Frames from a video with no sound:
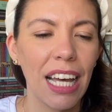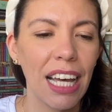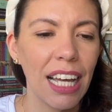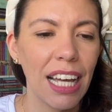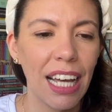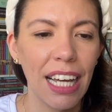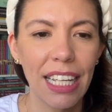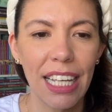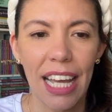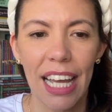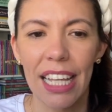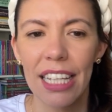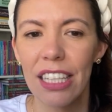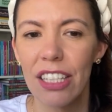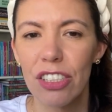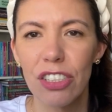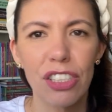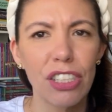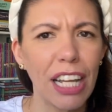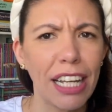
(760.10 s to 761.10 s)
again,
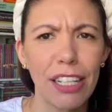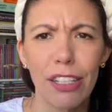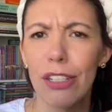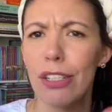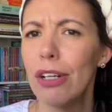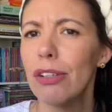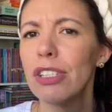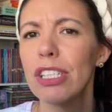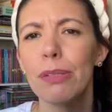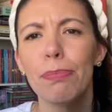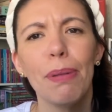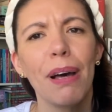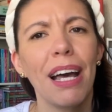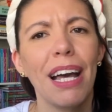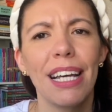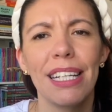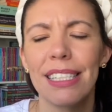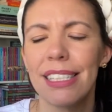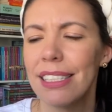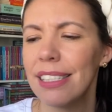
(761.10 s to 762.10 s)
there's like no
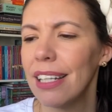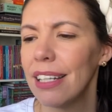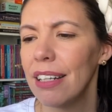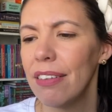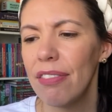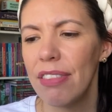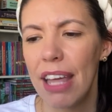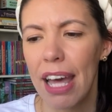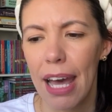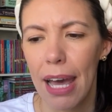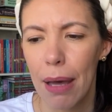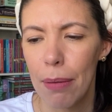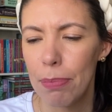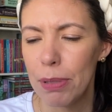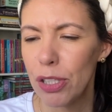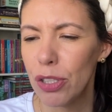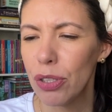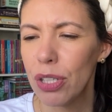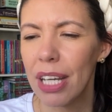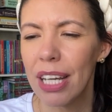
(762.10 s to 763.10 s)
spice, none of that,
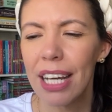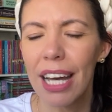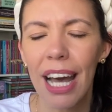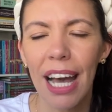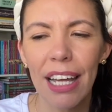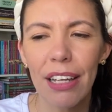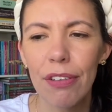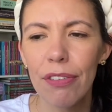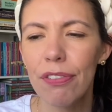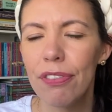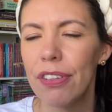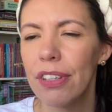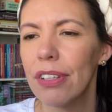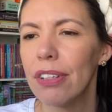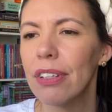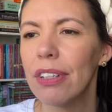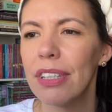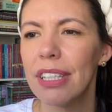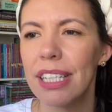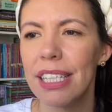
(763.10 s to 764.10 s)
but you can kind of
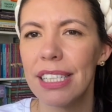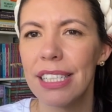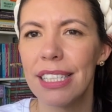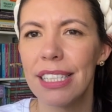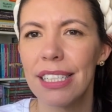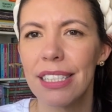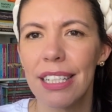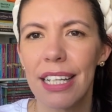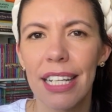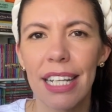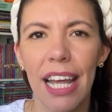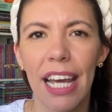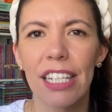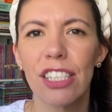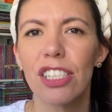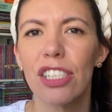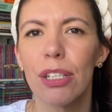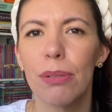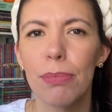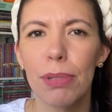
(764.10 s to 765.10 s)
feel this
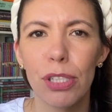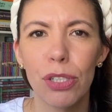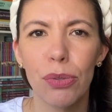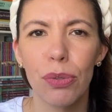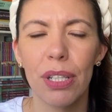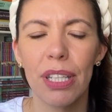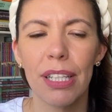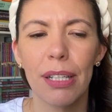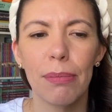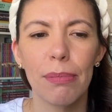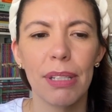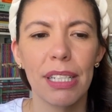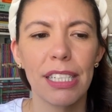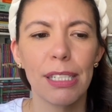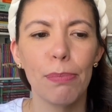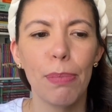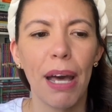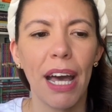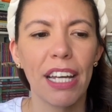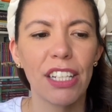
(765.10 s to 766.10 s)
connection between them, this
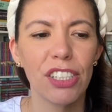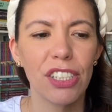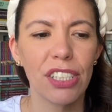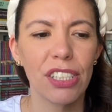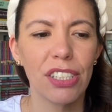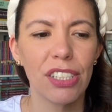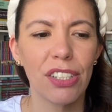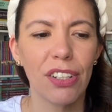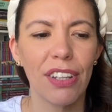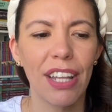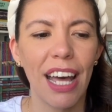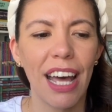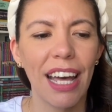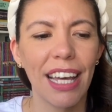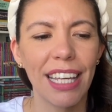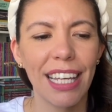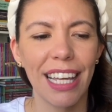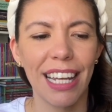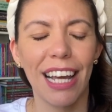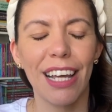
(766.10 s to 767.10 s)
passion. So that,
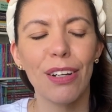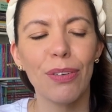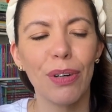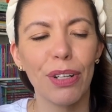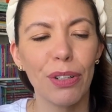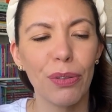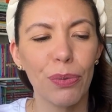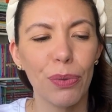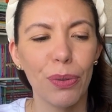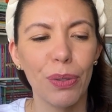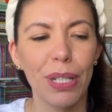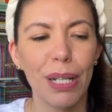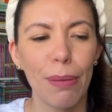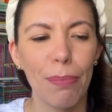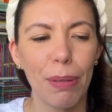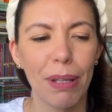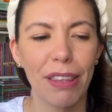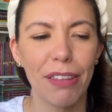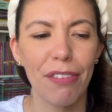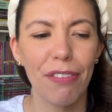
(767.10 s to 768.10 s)
again, I don't want to ruin it,
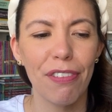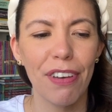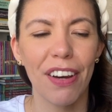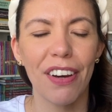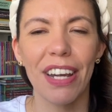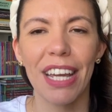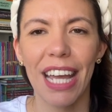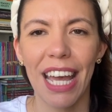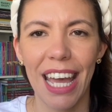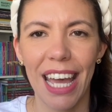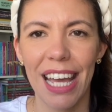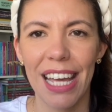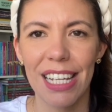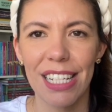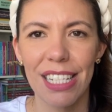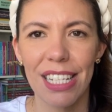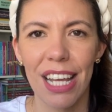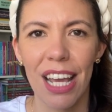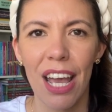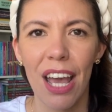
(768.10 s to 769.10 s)
but the very
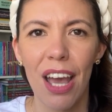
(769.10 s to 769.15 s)
end,